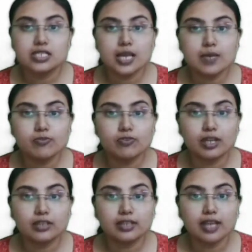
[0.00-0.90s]
type
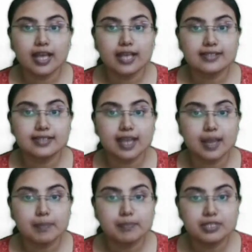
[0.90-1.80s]
1 has an
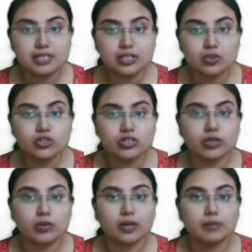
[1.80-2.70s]
absolute
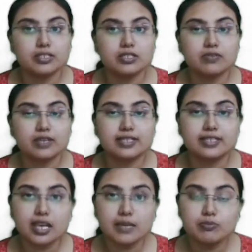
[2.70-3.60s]
requirement, while
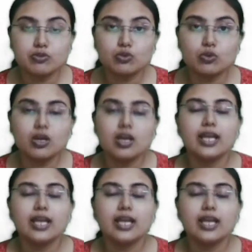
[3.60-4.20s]
type 2,